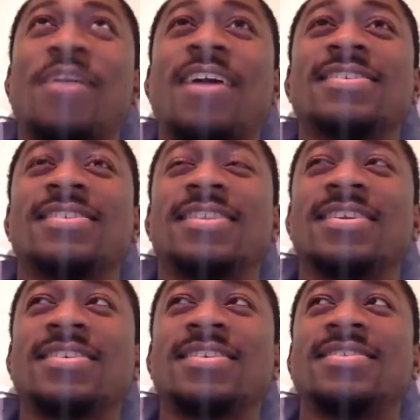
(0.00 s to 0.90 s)

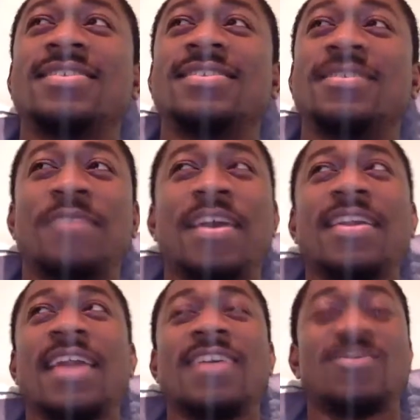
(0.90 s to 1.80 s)
this debate
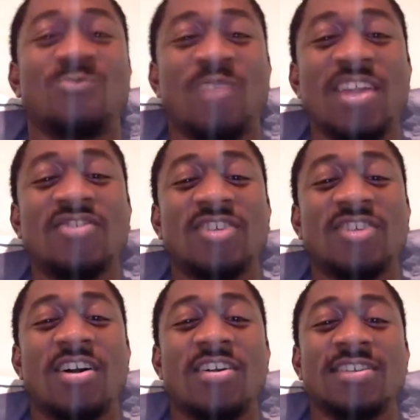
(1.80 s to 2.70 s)
has raged on
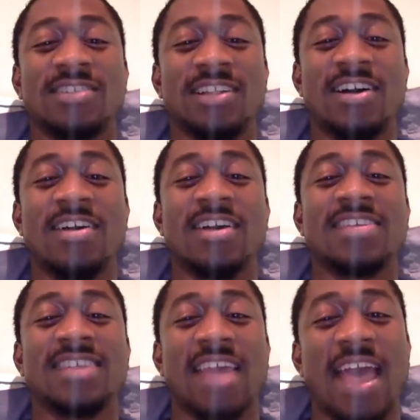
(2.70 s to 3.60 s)
as long as it
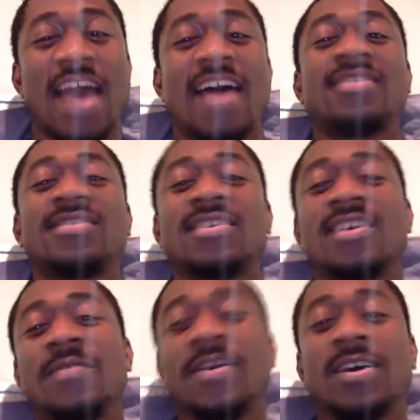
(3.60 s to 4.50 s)
has,
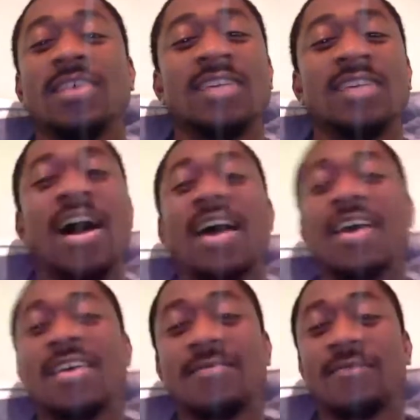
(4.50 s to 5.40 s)
because I,
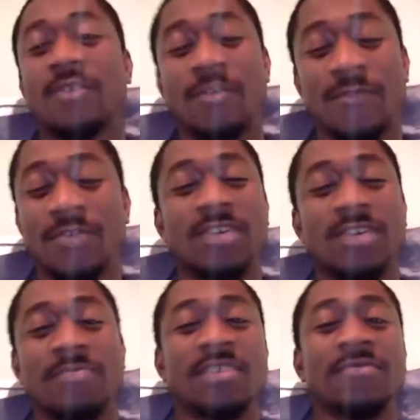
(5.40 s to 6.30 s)
for a few times,
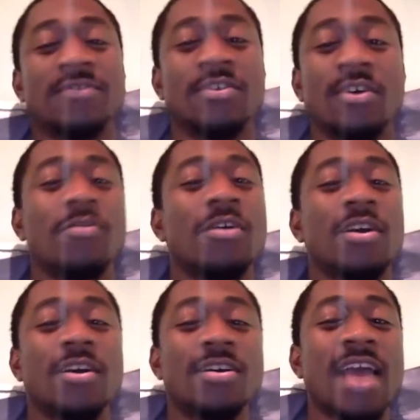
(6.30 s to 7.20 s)
have,
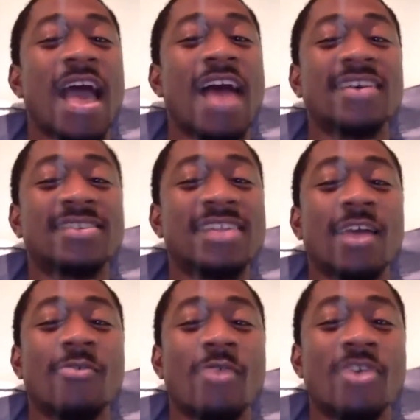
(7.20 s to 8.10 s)
asked that
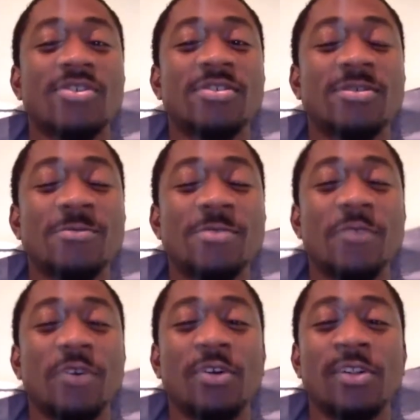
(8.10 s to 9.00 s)
question to
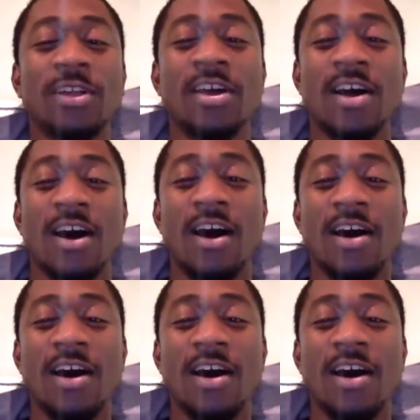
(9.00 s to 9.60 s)
people on